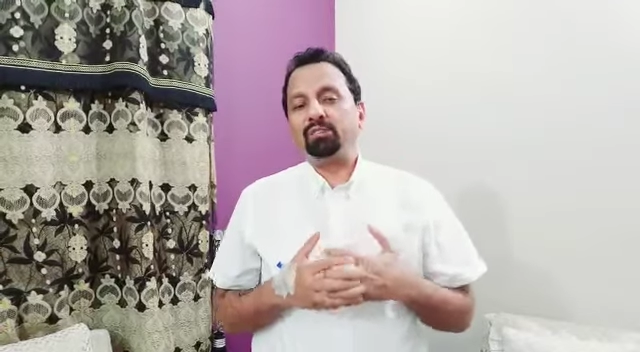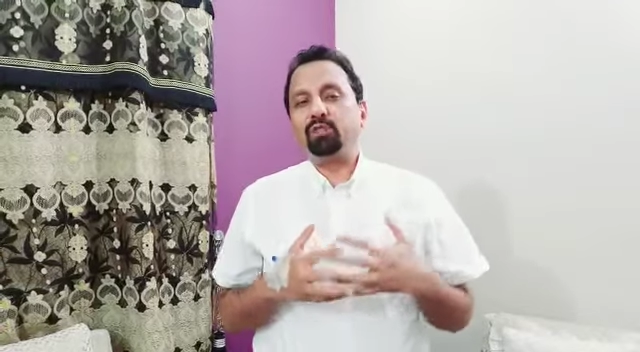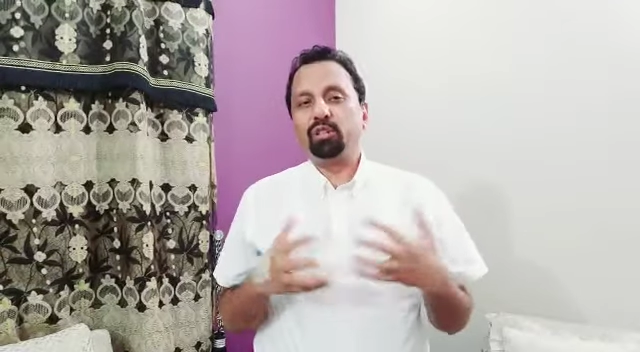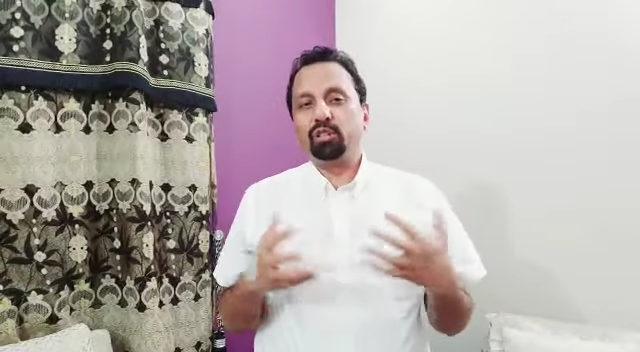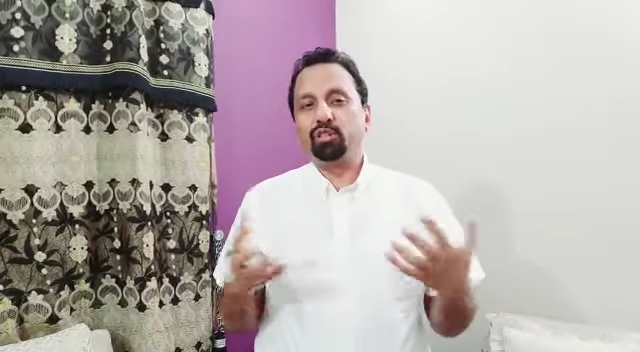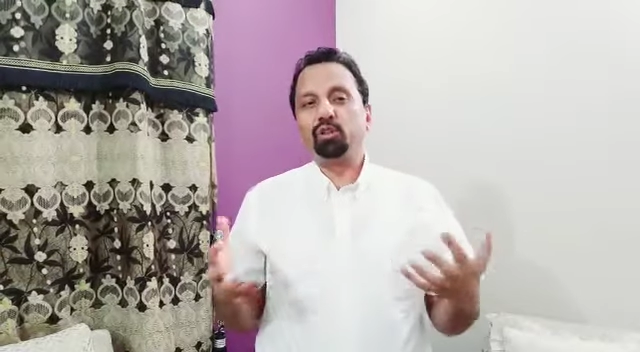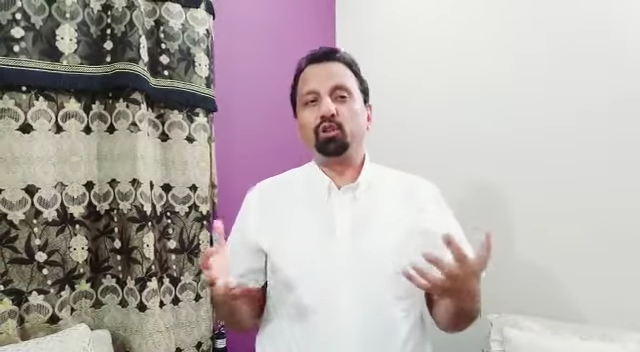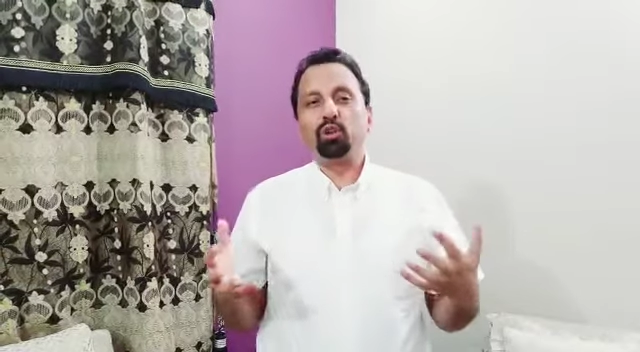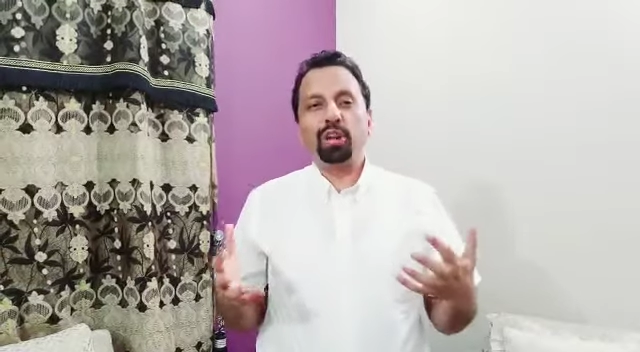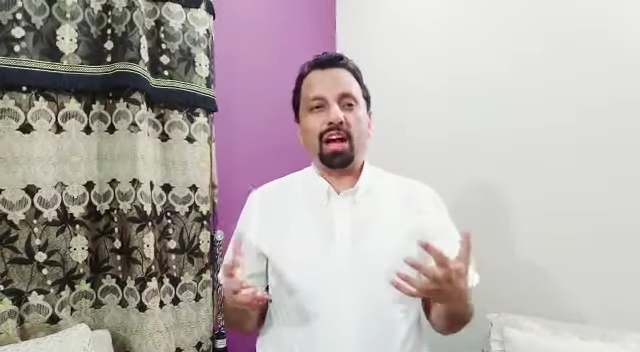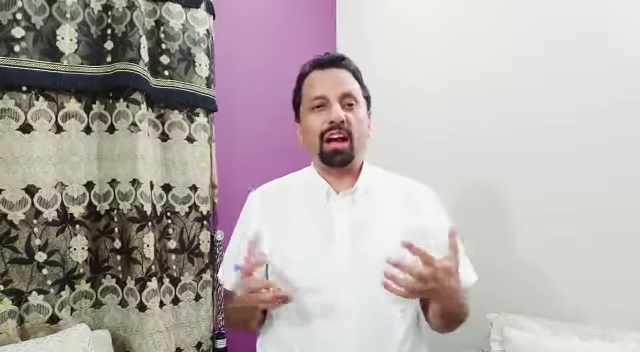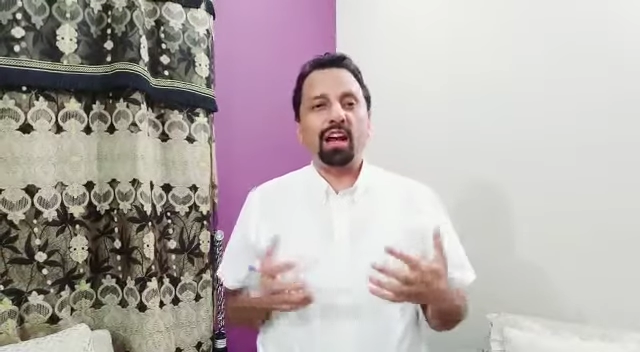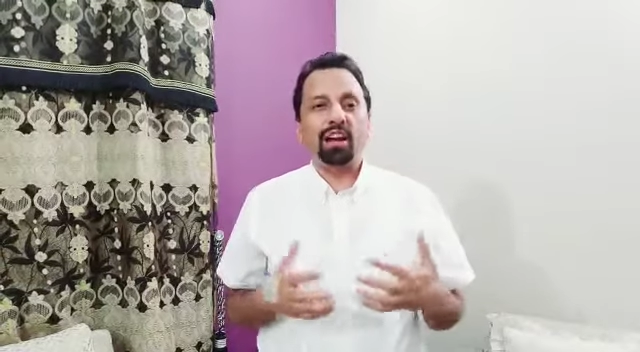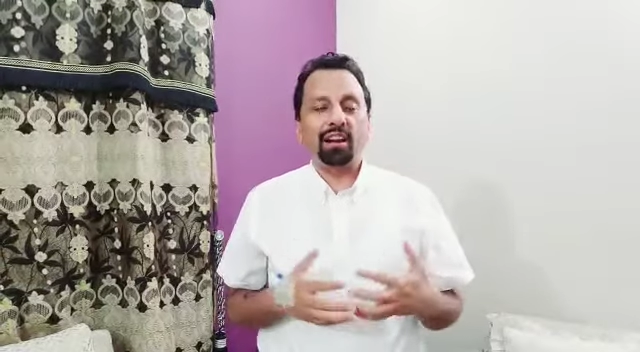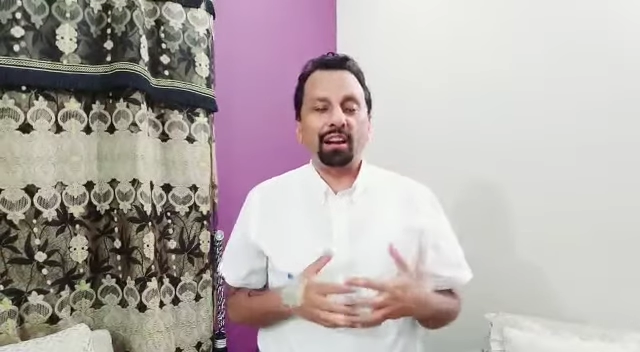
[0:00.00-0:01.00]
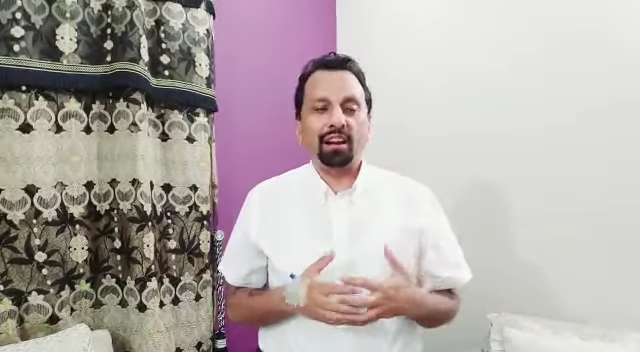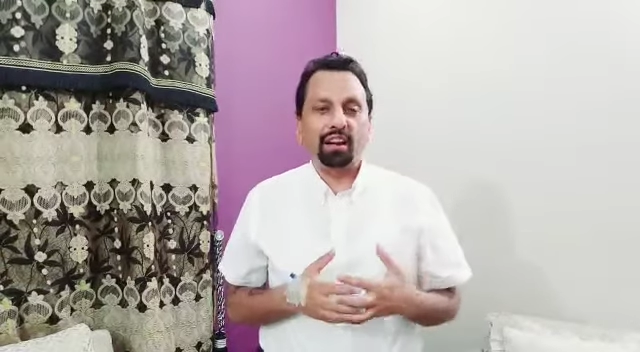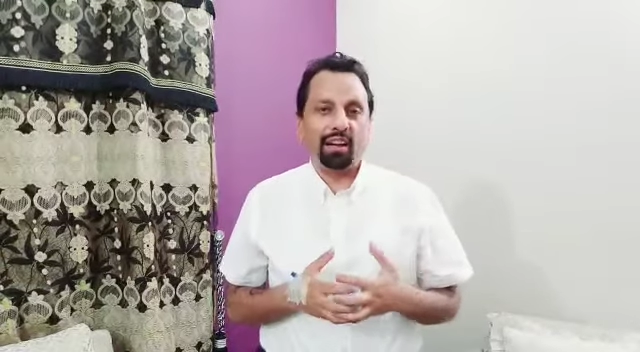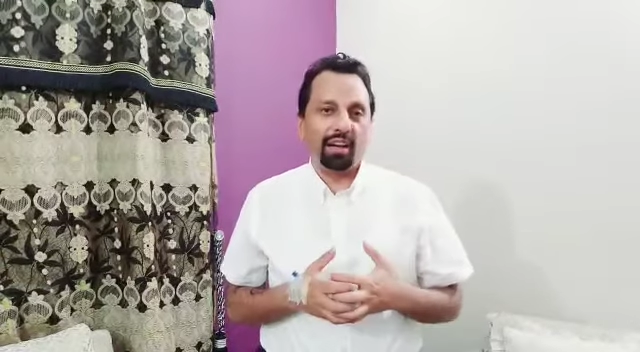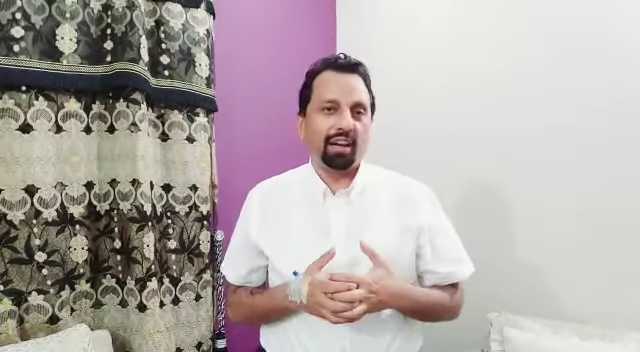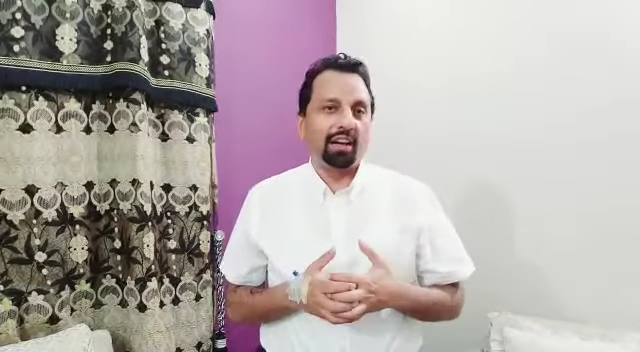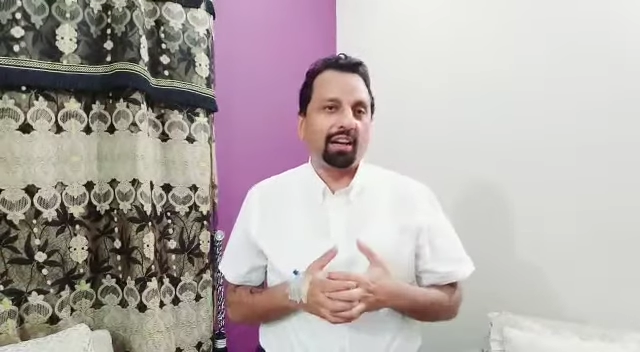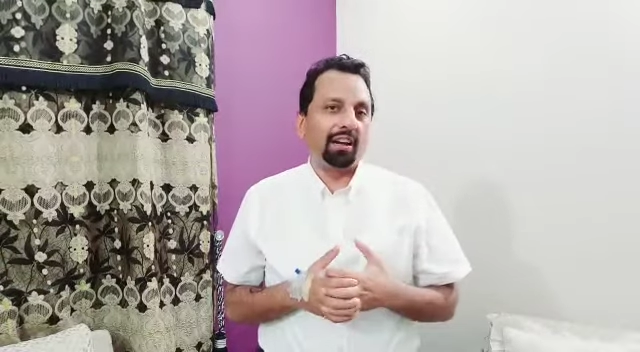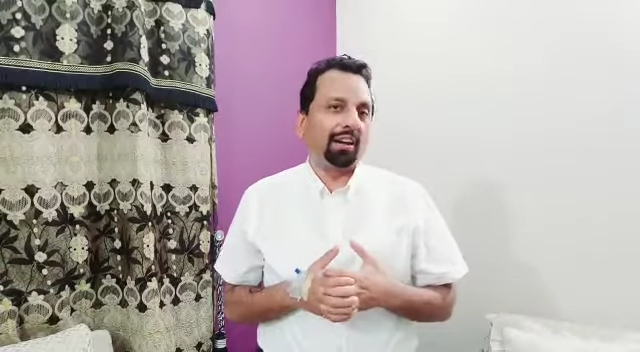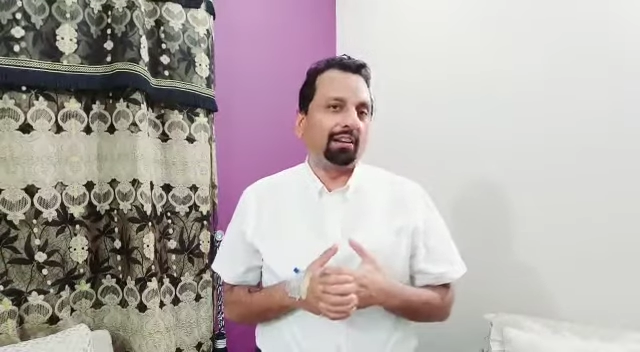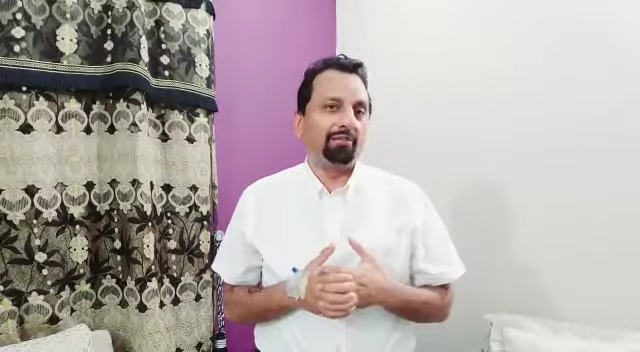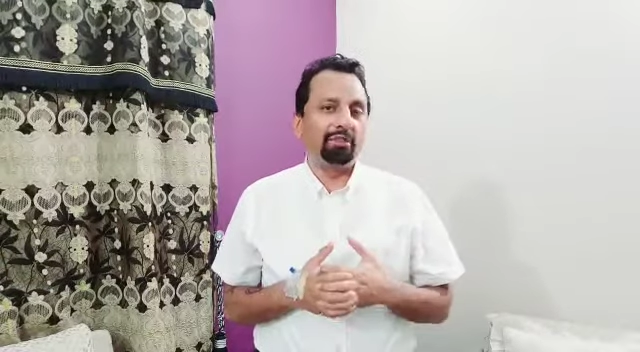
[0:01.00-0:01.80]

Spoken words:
showed our